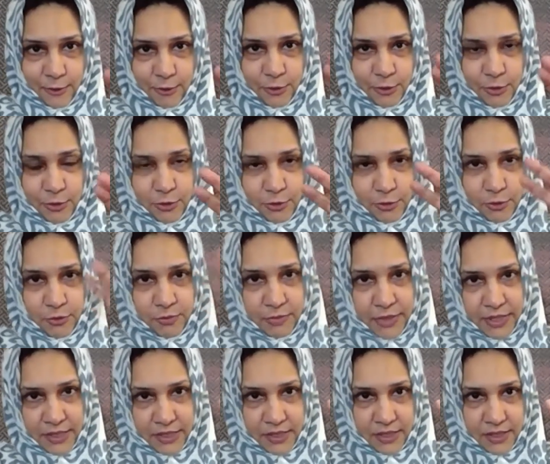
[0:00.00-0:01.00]
So two
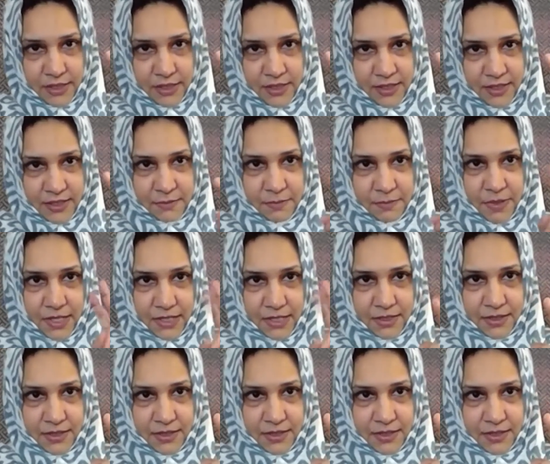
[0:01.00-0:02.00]
men,
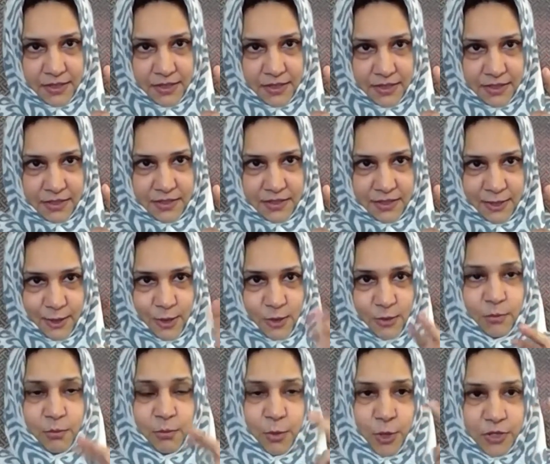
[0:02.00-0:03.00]
partners,
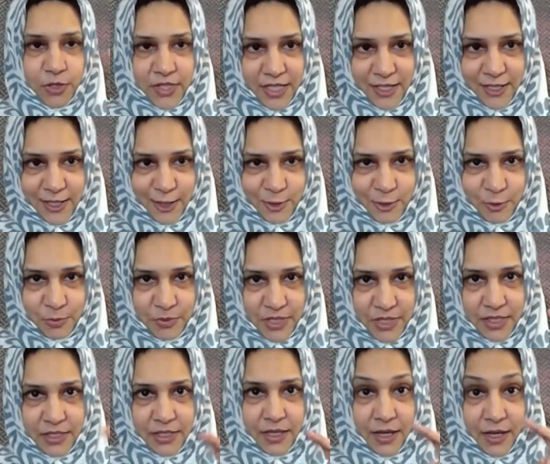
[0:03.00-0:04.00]
both elder to
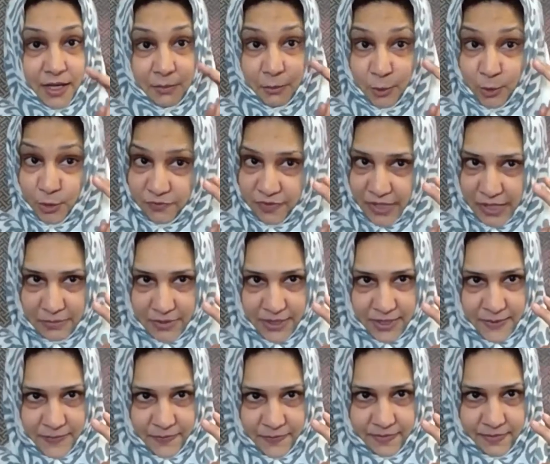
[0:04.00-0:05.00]
me and both
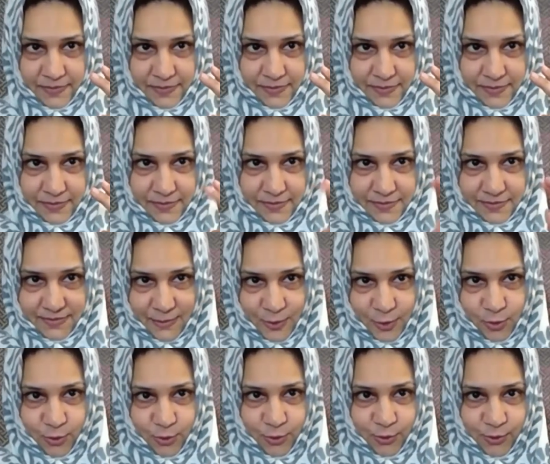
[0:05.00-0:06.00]
family.
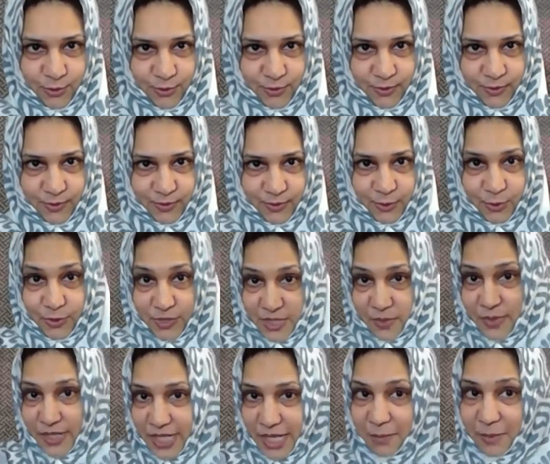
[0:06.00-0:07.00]
So you see
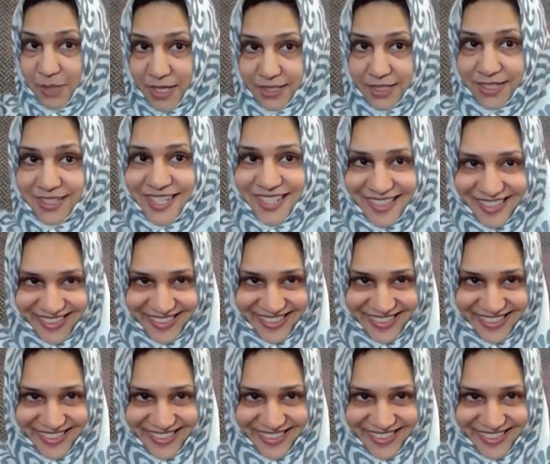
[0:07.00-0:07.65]
where I'm headed?